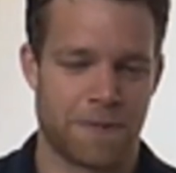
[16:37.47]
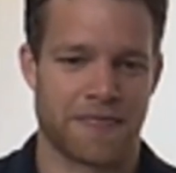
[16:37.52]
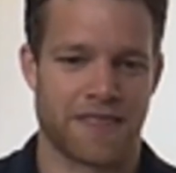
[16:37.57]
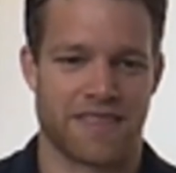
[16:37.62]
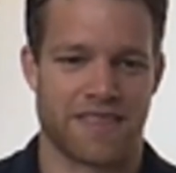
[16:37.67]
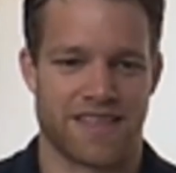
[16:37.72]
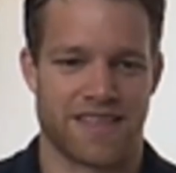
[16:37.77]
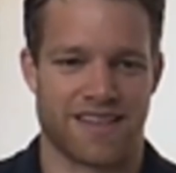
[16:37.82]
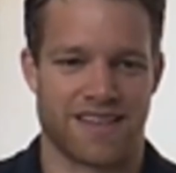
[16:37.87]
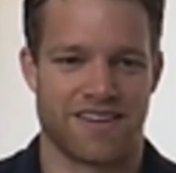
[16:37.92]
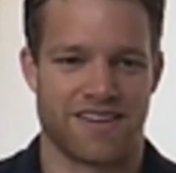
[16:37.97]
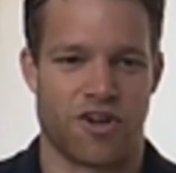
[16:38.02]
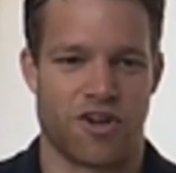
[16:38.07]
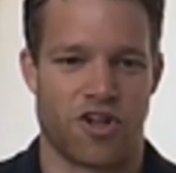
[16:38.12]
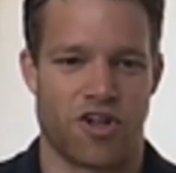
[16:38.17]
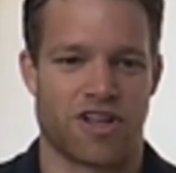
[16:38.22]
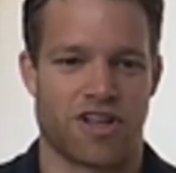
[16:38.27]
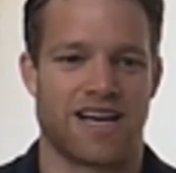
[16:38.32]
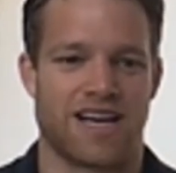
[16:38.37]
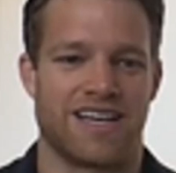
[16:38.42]
then
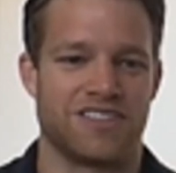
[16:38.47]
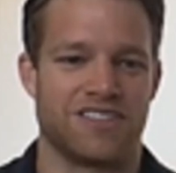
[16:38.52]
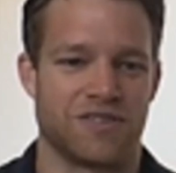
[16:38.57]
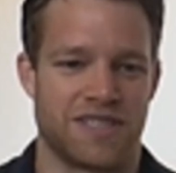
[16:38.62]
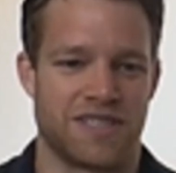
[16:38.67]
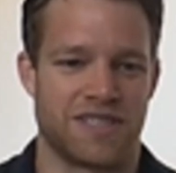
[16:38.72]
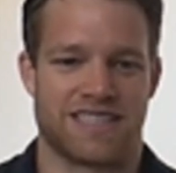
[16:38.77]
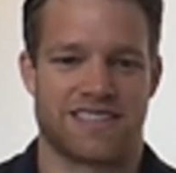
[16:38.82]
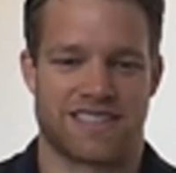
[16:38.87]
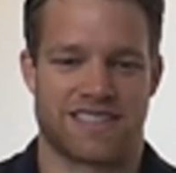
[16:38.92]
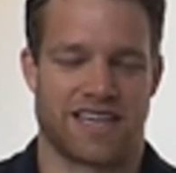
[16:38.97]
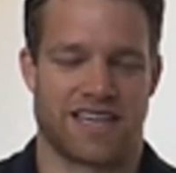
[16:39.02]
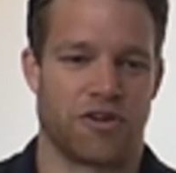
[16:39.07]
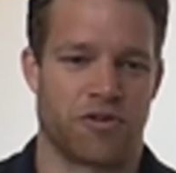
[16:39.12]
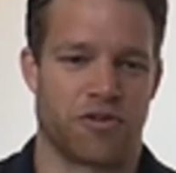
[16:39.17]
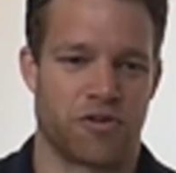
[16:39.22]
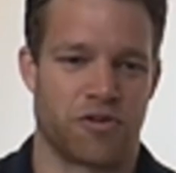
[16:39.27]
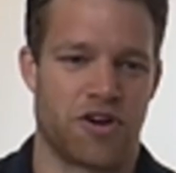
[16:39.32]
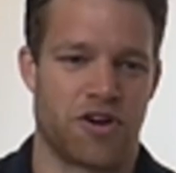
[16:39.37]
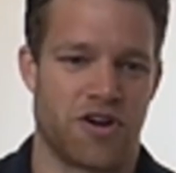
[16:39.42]
all kinds of things can go
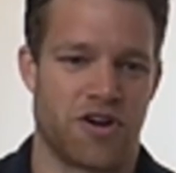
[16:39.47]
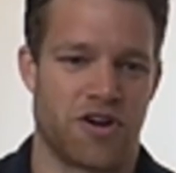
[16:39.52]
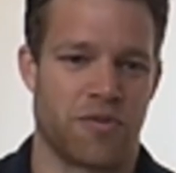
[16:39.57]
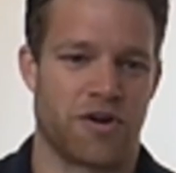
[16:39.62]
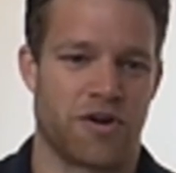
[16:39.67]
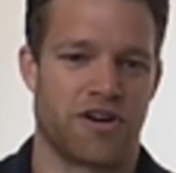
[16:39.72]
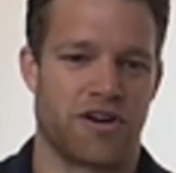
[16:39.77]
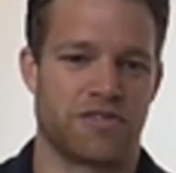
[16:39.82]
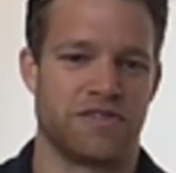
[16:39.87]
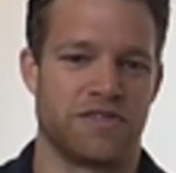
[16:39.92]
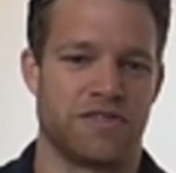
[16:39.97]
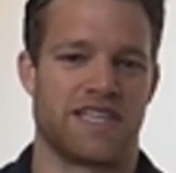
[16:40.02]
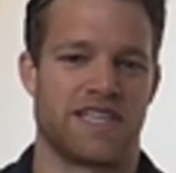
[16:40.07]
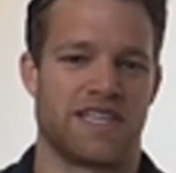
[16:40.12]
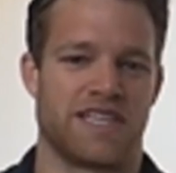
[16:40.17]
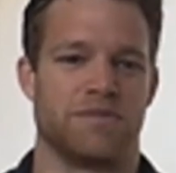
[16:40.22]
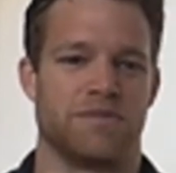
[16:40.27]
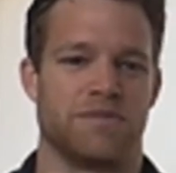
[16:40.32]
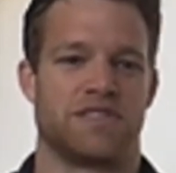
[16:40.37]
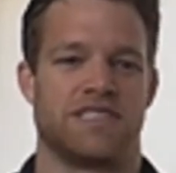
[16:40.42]
wrong, where
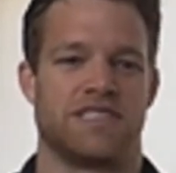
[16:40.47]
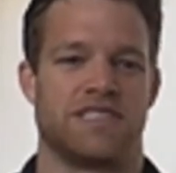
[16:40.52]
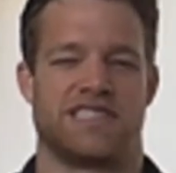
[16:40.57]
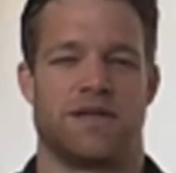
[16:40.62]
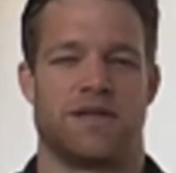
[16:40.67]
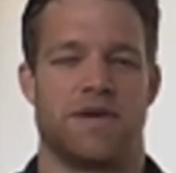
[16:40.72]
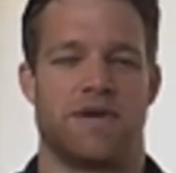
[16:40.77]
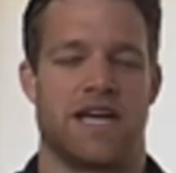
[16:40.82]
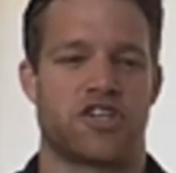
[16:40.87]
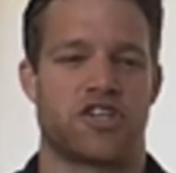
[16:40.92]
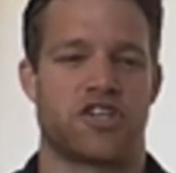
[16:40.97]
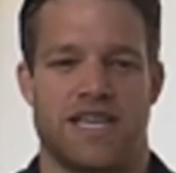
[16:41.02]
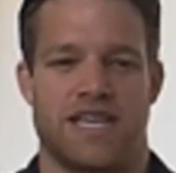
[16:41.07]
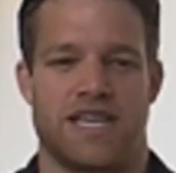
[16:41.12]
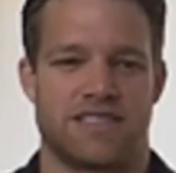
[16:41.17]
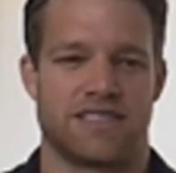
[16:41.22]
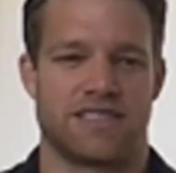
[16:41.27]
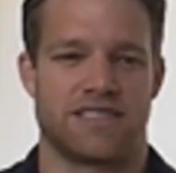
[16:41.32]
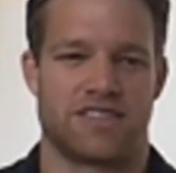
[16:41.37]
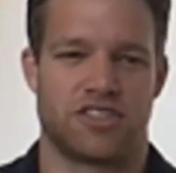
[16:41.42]
oftentimes some edge
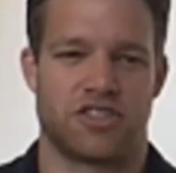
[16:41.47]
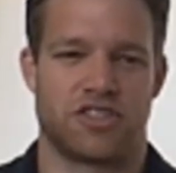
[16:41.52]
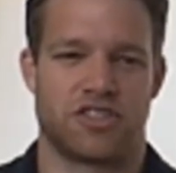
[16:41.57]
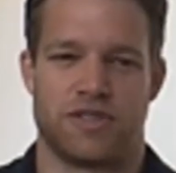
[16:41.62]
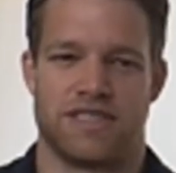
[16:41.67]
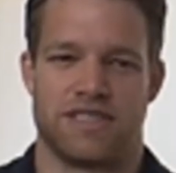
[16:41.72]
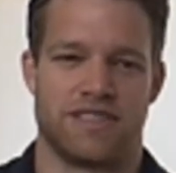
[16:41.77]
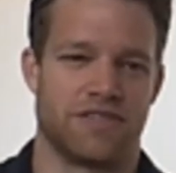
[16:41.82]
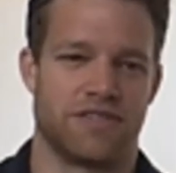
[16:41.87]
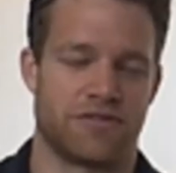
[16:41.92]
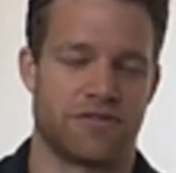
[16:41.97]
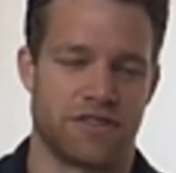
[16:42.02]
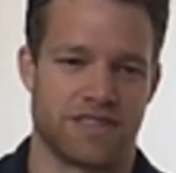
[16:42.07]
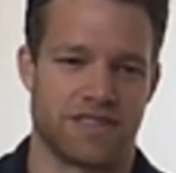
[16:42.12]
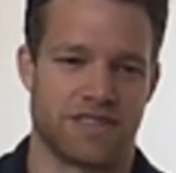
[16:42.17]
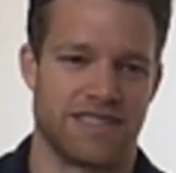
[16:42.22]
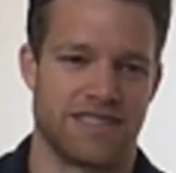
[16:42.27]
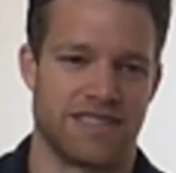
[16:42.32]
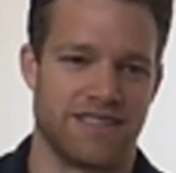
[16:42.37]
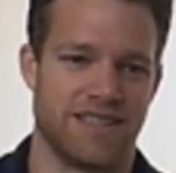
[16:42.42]
cases are treated
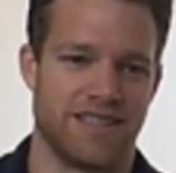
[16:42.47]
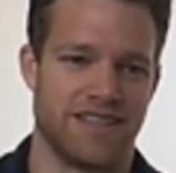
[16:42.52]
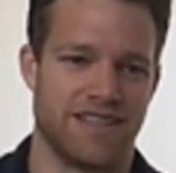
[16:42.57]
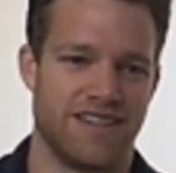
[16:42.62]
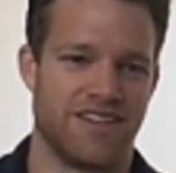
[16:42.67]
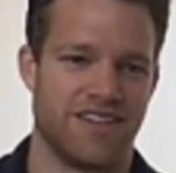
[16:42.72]
differently,